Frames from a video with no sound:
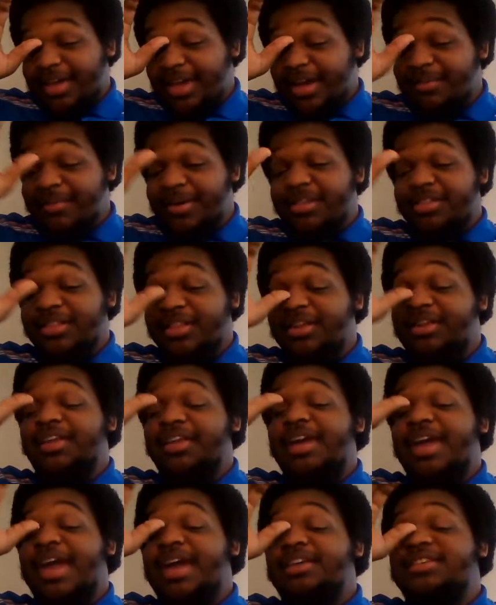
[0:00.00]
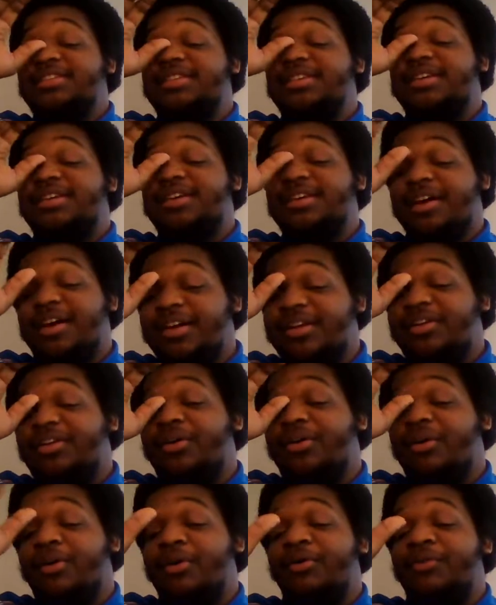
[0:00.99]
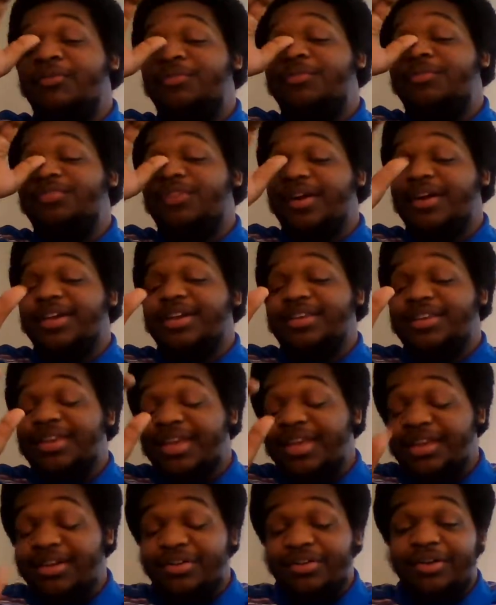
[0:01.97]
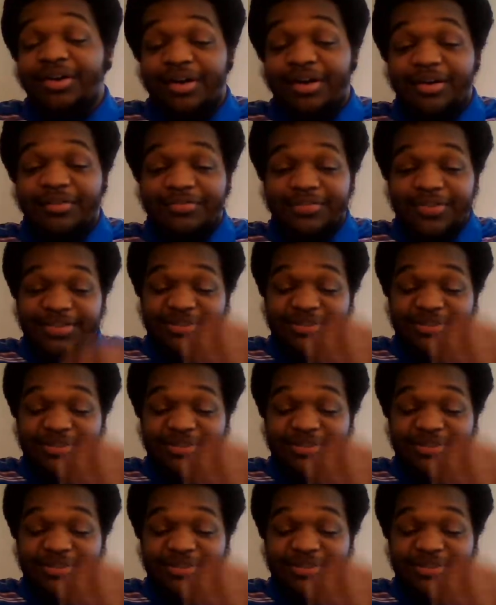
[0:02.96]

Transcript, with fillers: Emma literally actually cut her whole fucking ear off.